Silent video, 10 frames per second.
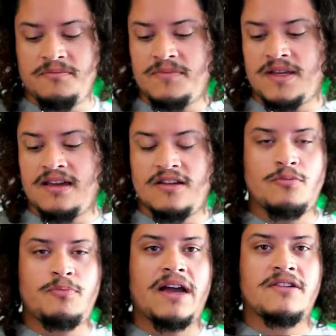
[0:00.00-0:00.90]
yeah, you're
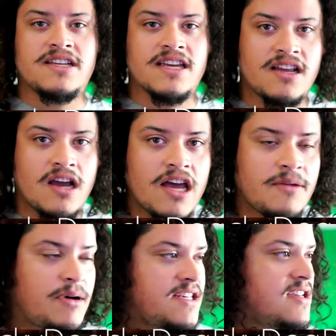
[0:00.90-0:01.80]
bound to get cut
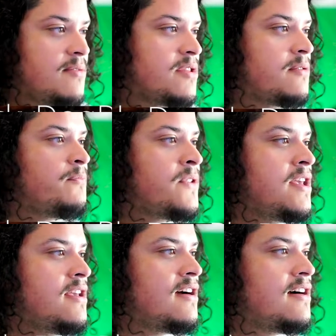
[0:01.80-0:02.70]
by something.
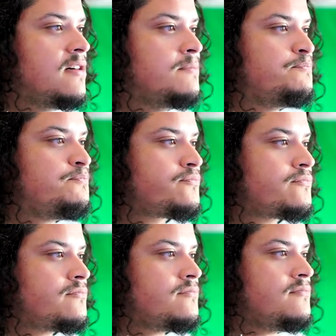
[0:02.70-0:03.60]
Um,
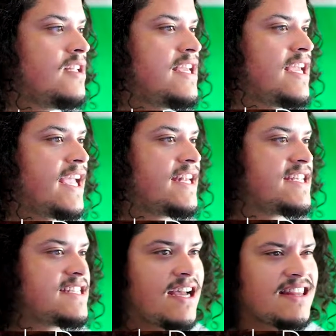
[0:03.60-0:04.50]
and
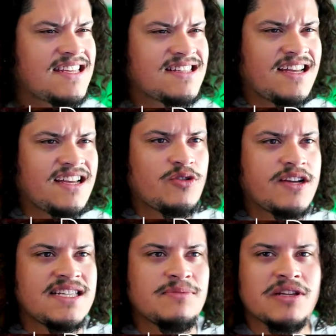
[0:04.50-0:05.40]
he's got these like
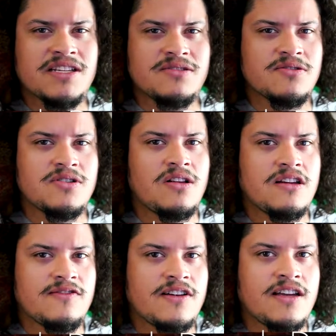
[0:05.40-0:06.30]
crazy blisters all
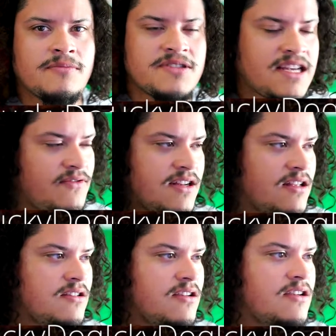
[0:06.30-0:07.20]
over him. It's definitely
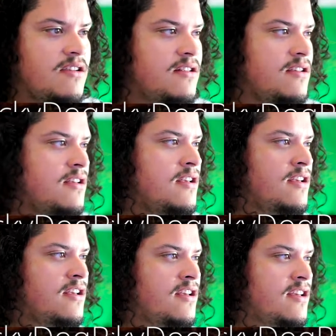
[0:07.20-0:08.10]
not looking good.
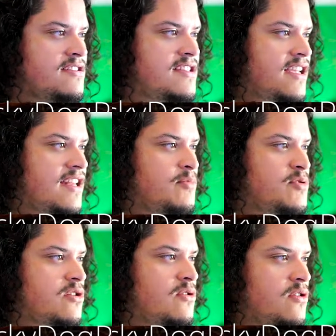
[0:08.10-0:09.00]
Second
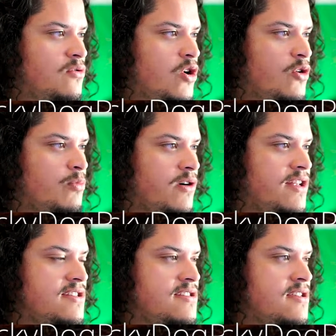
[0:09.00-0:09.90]
episode, The Rogue
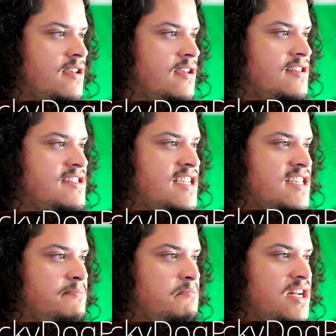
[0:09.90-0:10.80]
Prince.
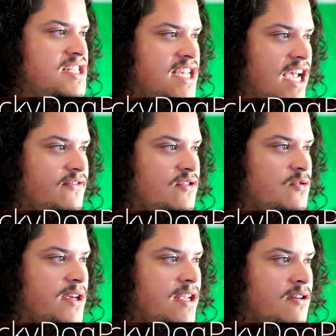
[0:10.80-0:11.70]
6 months after
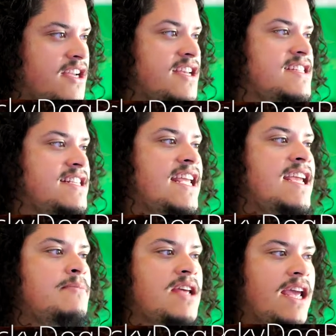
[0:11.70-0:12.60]
Rhaenyra is
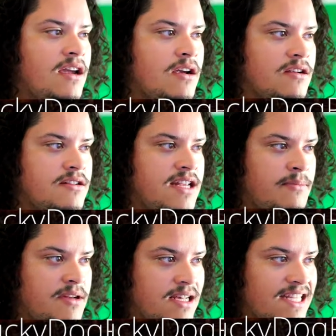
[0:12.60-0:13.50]
named heir,
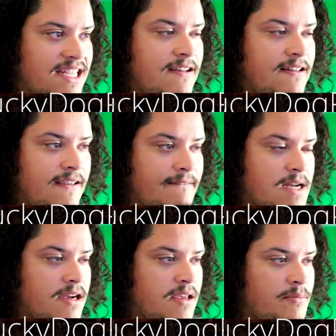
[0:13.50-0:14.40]
Daemon illegally
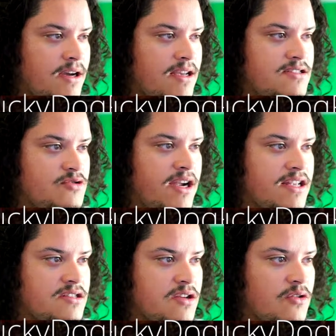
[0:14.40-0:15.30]
occupies
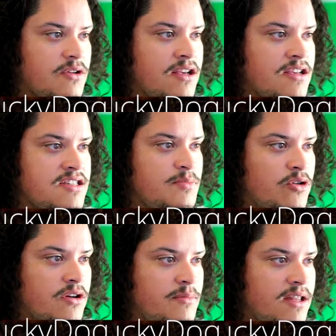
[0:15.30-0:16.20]
Dragonstone,
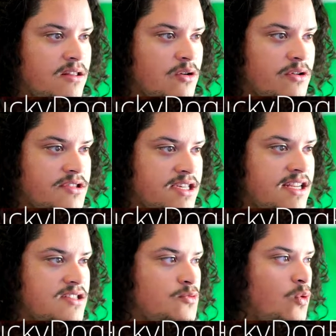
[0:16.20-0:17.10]
supported by the loyal
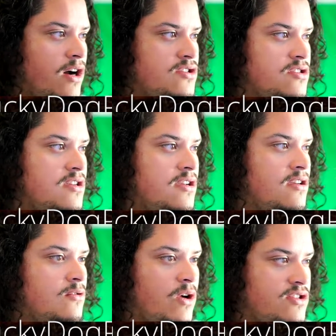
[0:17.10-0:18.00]
city's
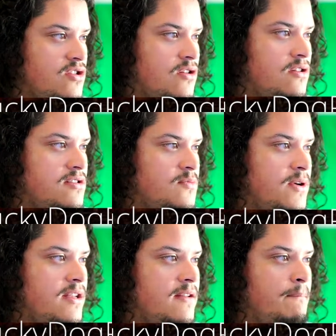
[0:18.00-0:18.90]
watchguards.
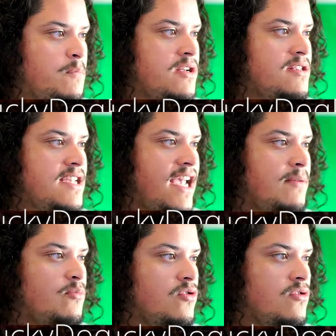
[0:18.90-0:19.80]
When Prince
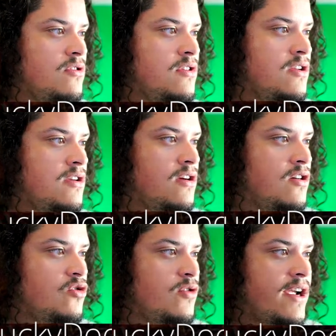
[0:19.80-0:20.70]
Admiral
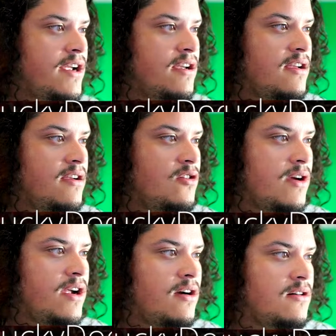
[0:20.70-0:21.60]

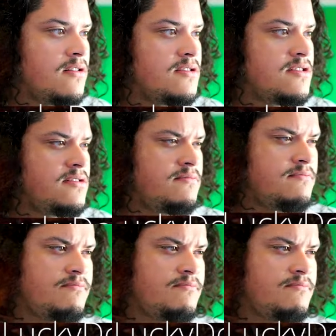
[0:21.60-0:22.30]
Craighar's